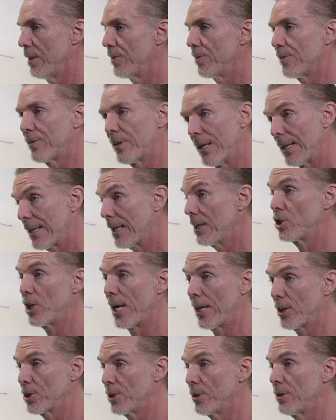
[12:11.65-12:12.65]
Still a
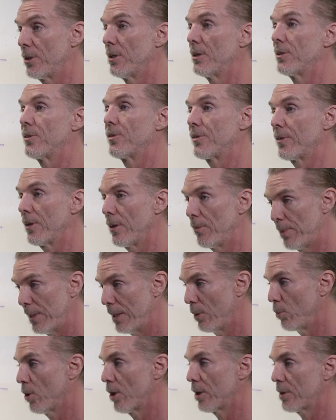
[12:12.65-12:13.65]
conjecture, still
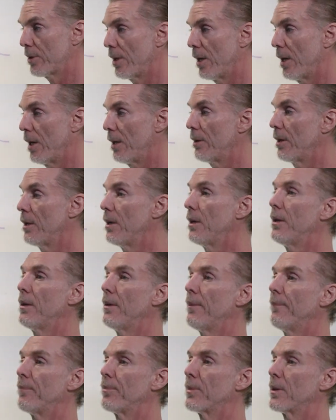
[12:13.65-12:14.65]
being worked on,
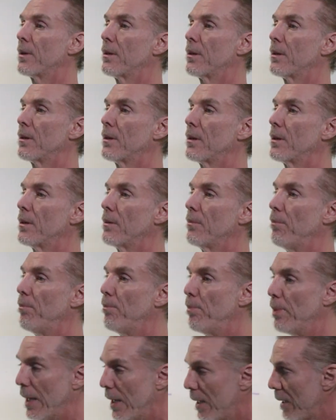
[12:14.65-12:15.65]

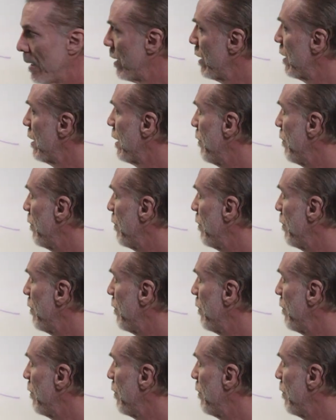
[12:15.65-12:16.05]
but